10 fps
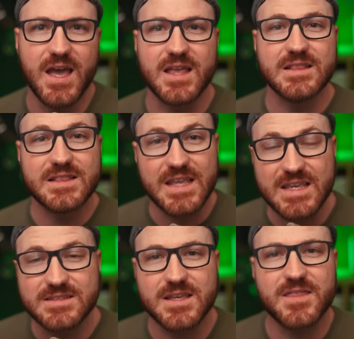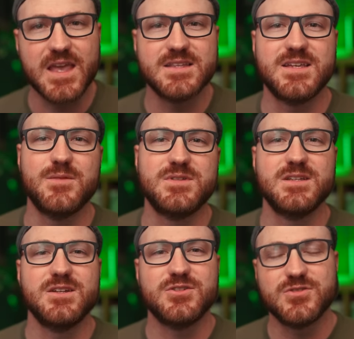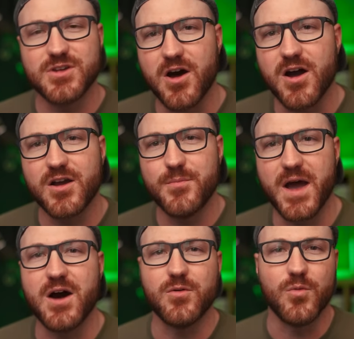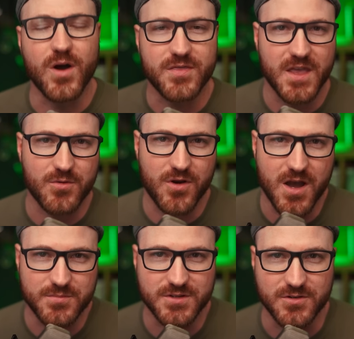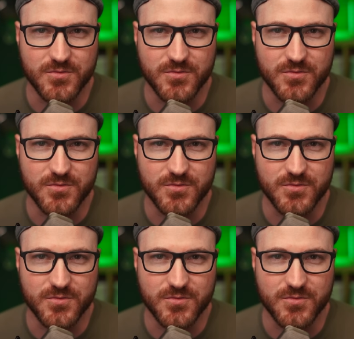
At least they attempted to talk about what they were up to,